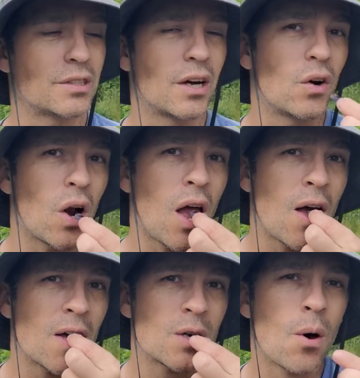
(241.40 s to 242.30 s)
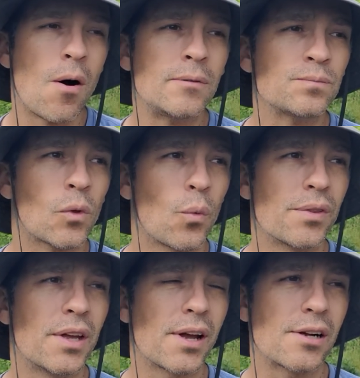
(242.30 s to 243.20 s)
out
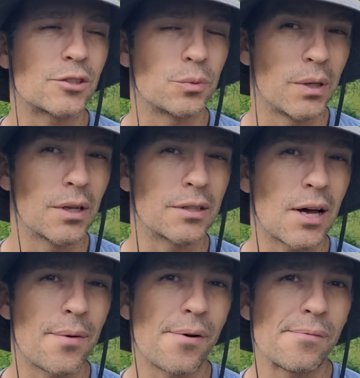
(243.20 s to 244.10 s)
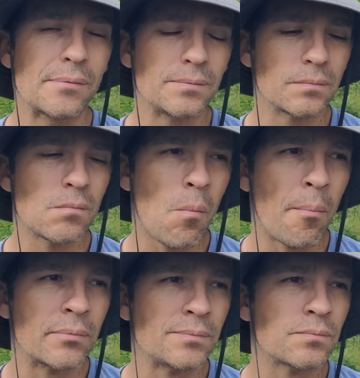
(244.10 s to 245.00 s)
when they get sweet like that one.
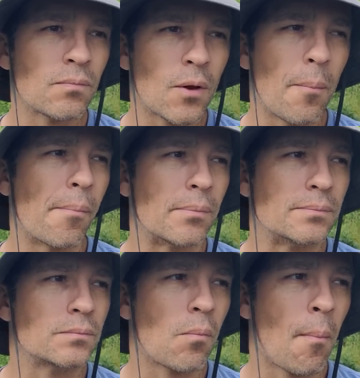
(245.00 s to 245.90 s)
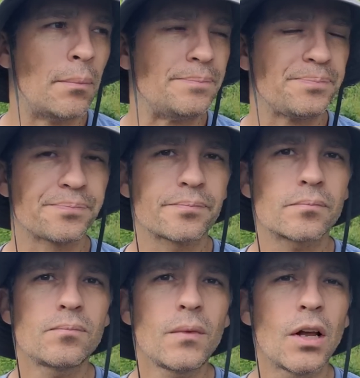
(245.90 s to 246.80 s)
Mm.
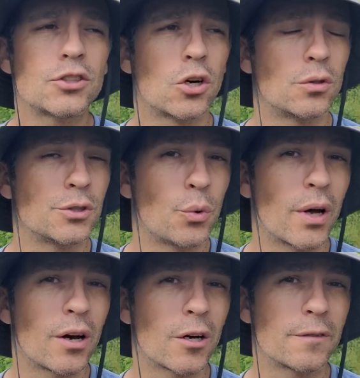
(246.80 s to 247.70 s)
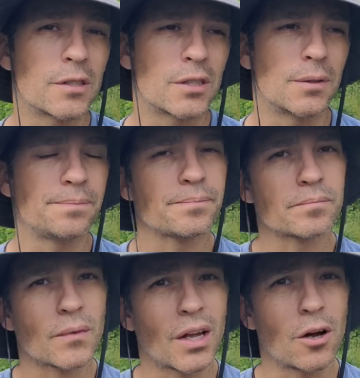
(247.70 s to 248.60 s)
So you want to harvest them,
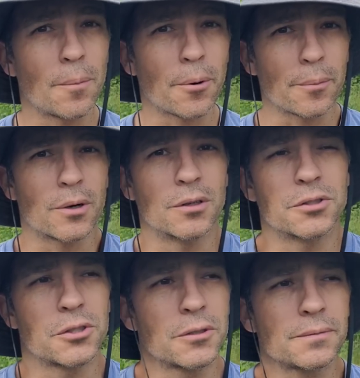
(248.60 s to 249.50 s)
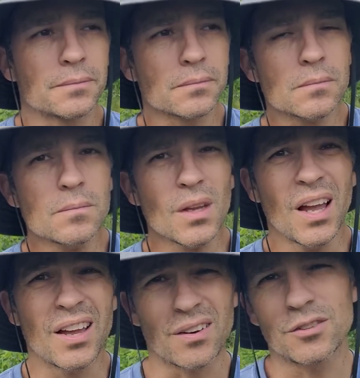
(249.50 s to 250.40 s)
like all permaculture
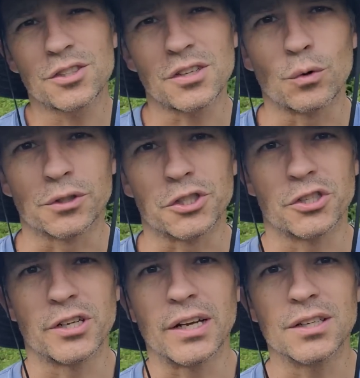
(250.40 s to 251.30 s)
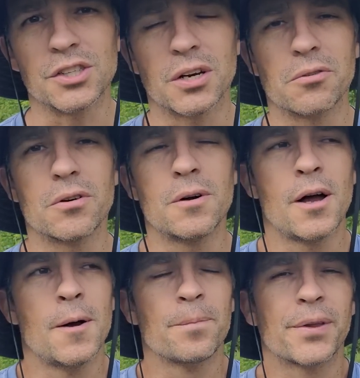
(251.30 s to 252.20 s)
and just orcharding in general
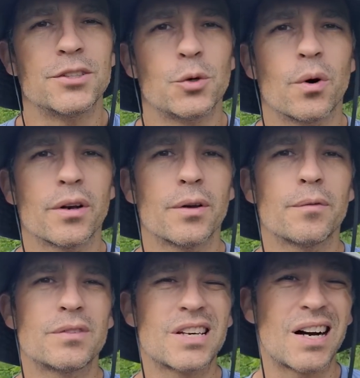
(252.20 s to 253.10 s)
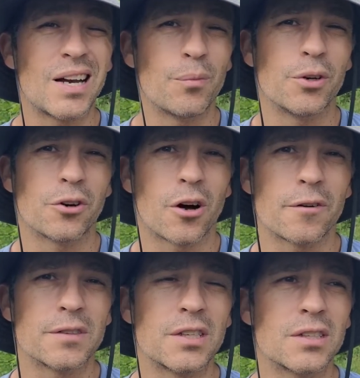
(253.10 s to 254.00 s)
is you want to time when you're
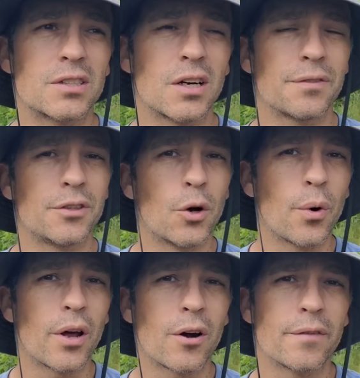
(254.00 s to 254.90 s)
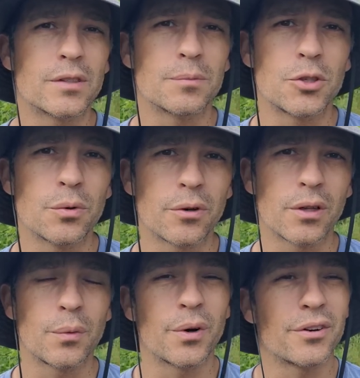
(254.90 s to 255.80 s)
harvesting stuff. You don't want to harvest them too
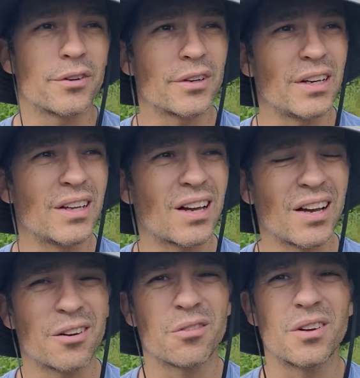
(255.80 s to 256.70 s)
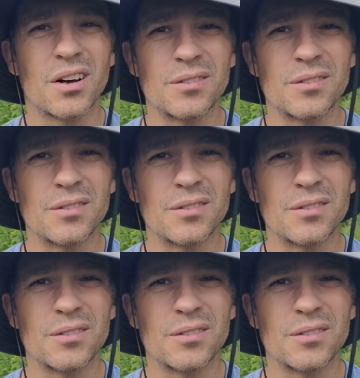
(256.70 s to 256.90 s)
early where you're eating kind of